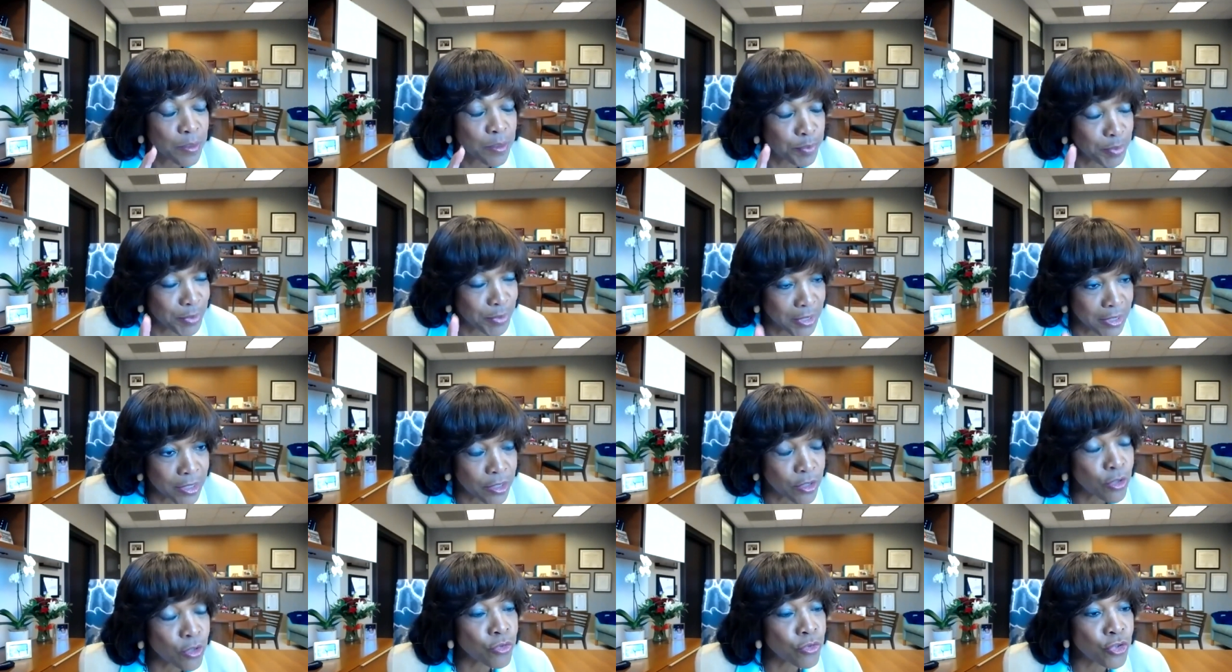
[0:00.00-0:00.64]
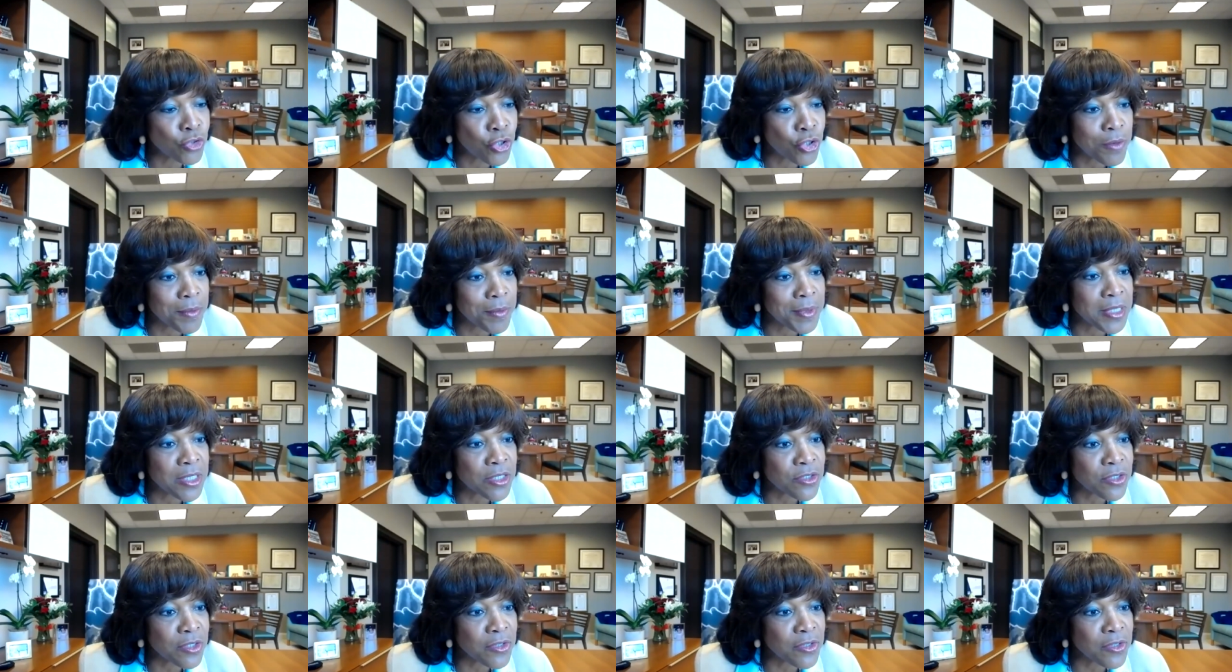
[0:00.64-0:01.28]
Political
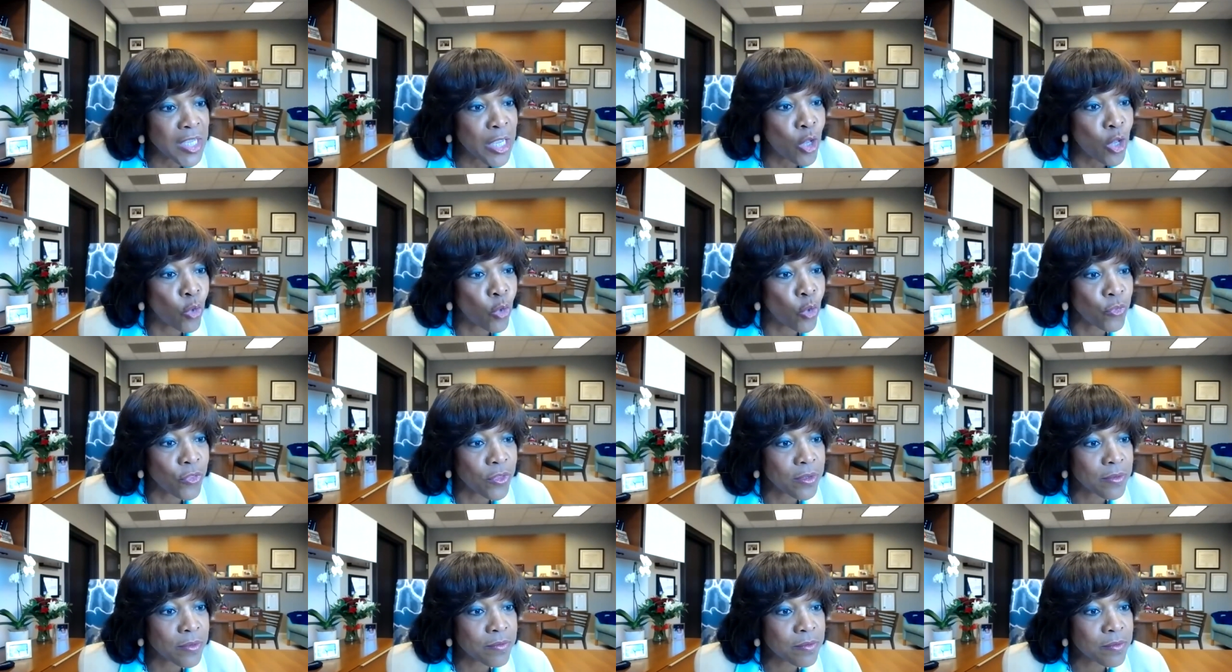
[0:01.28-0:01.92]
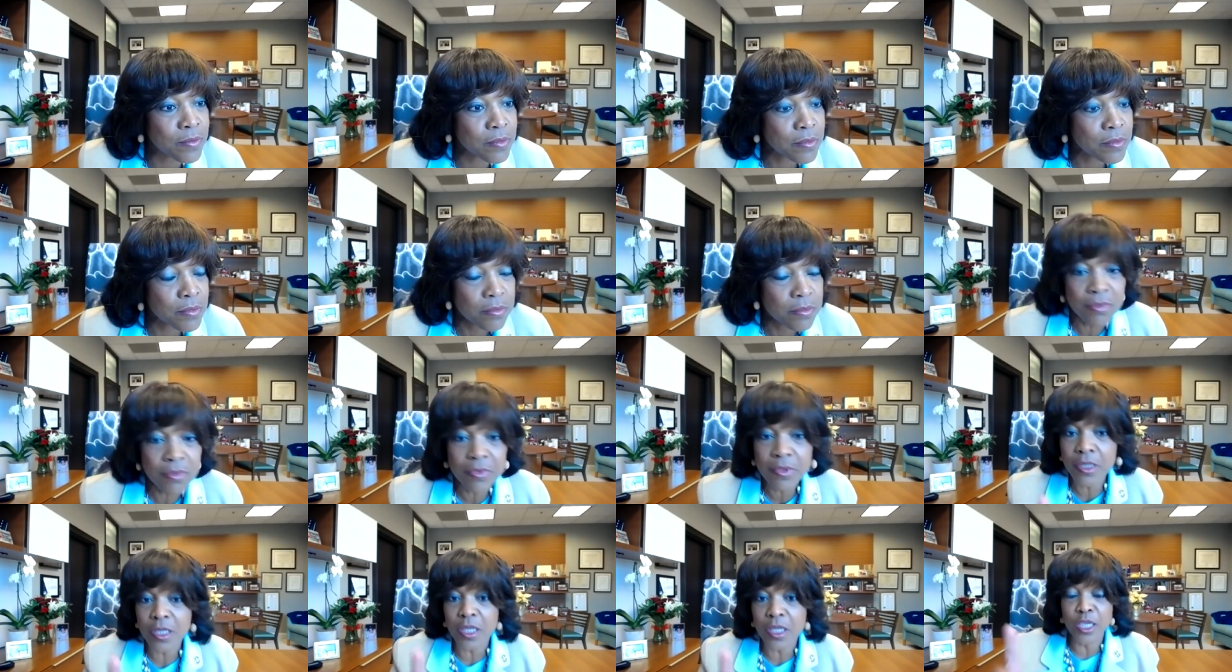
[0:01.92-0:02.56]
determinants of health.
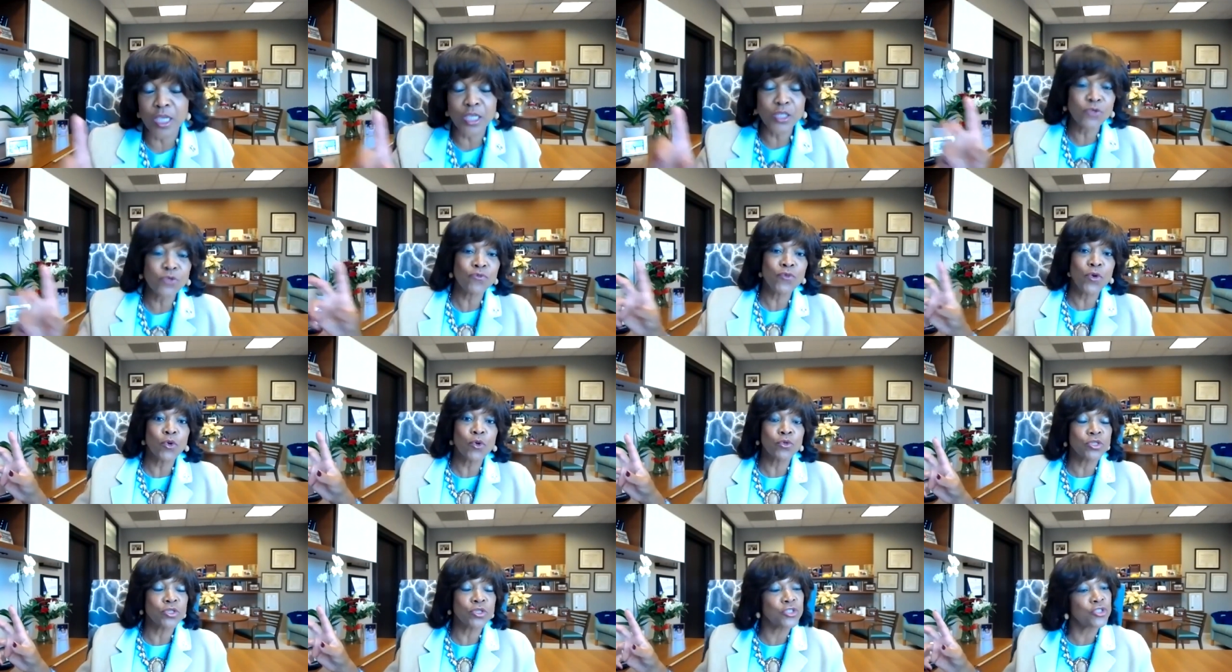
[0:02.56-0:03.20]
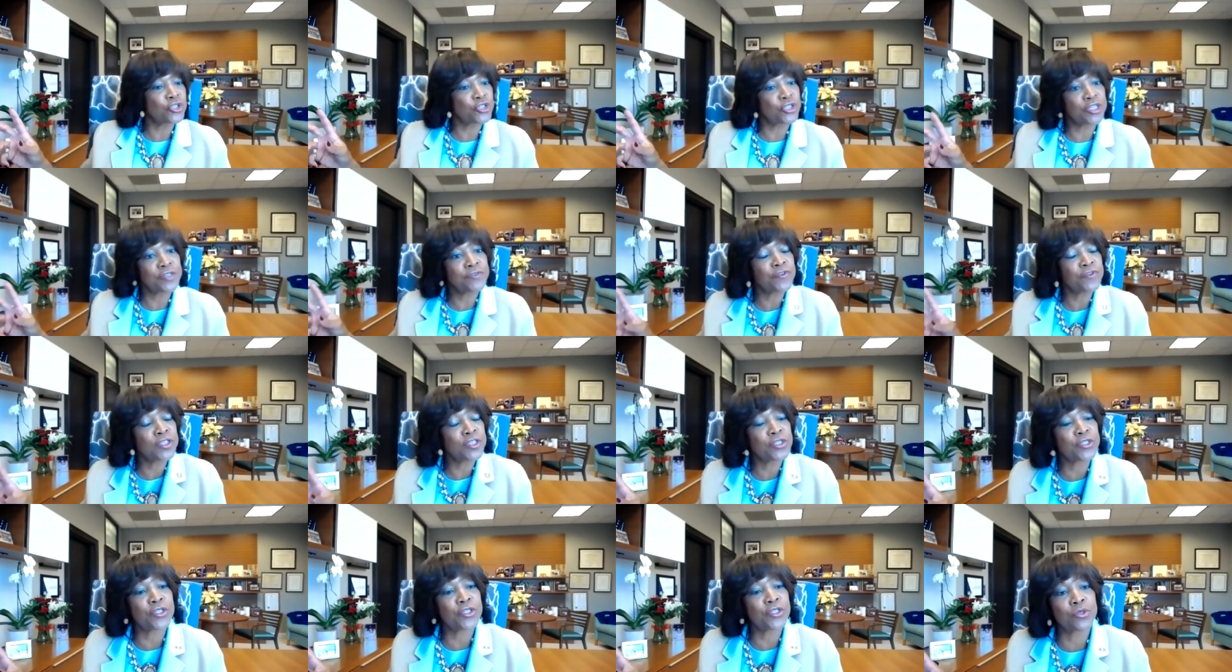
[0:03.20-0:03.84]
His focus
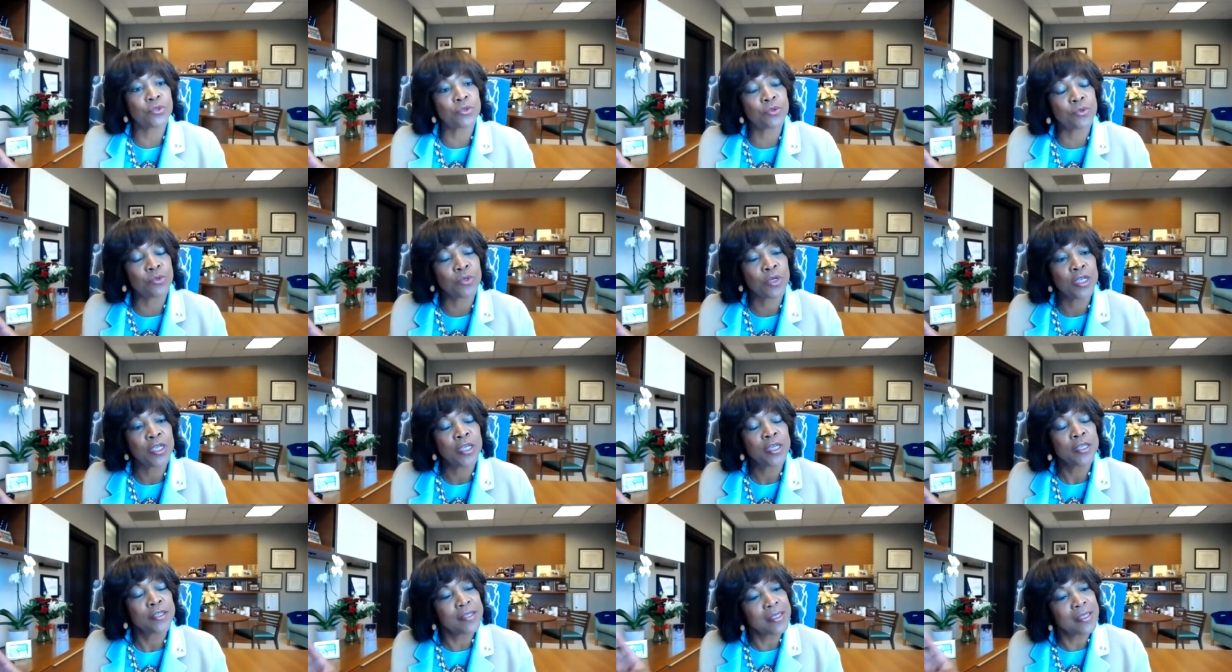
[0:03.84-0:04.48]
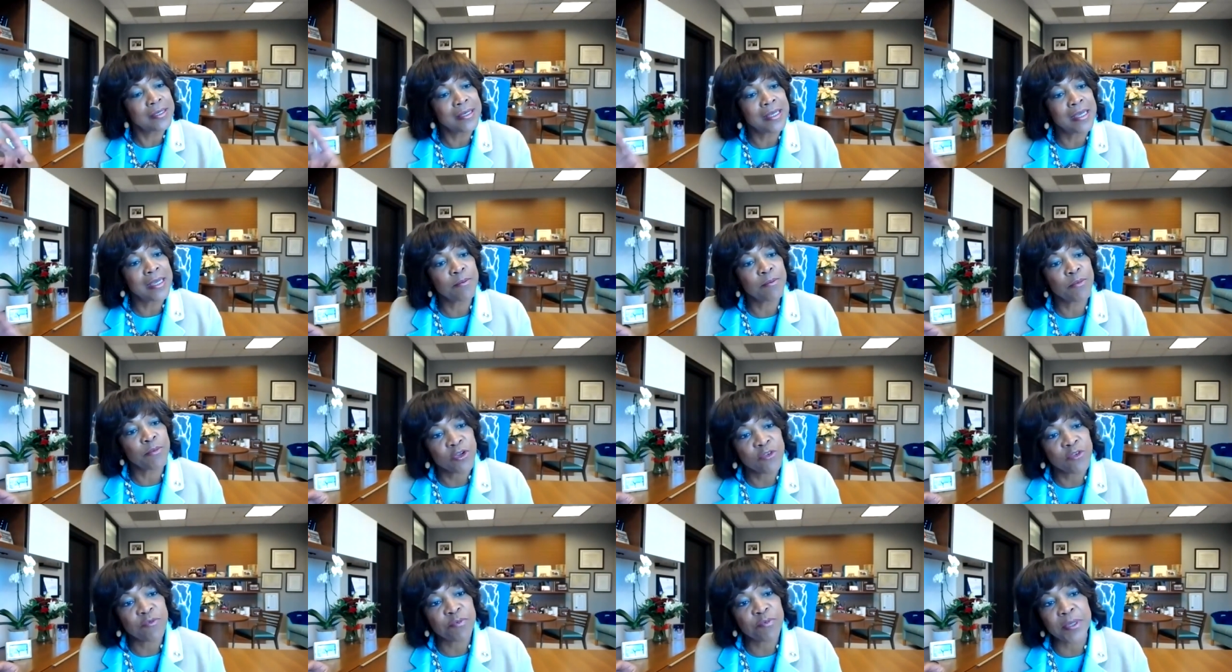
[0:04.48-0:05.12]
shifted to the
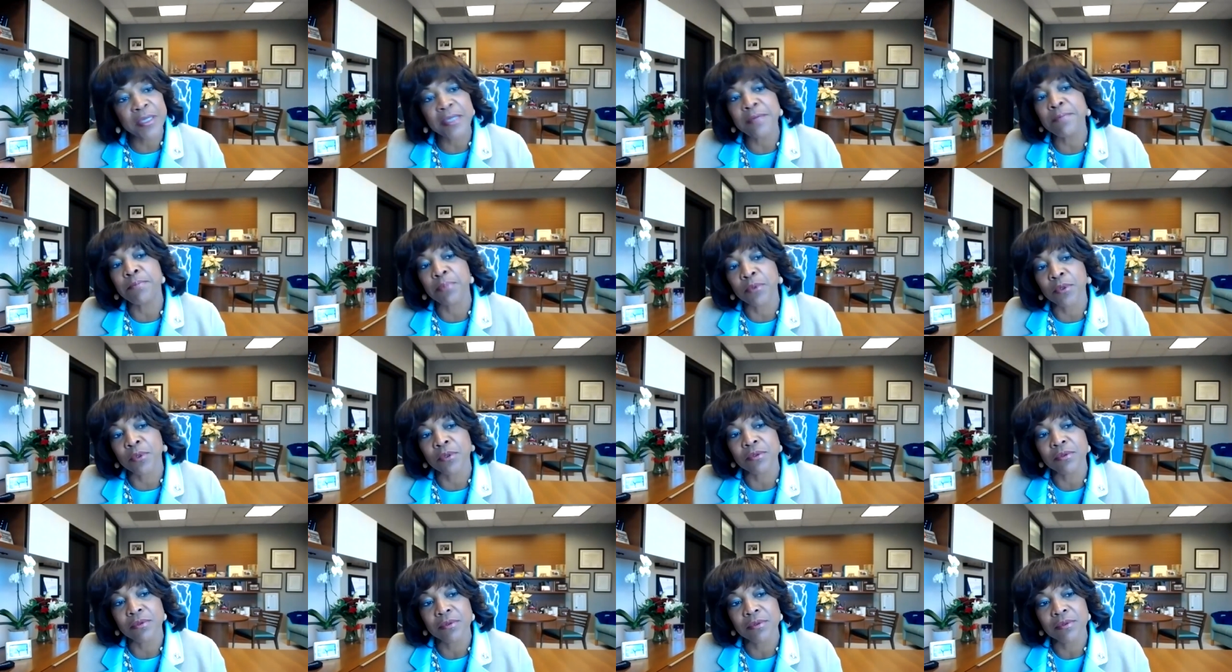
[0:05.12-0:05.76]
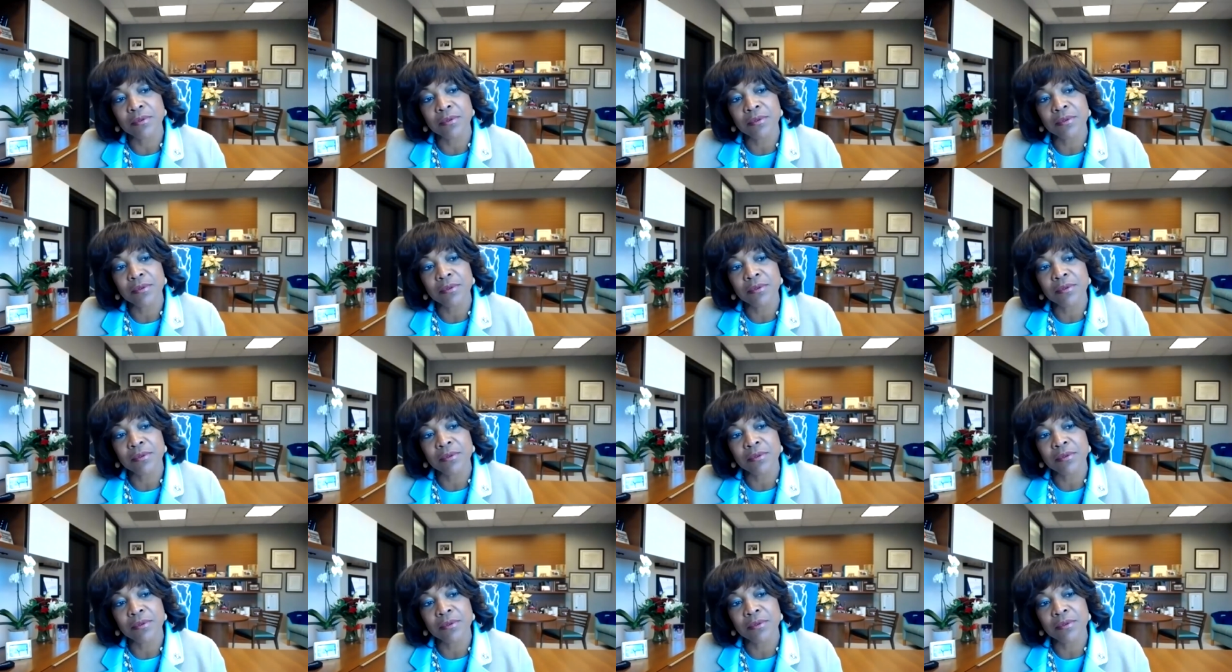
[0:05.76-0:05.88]
number of people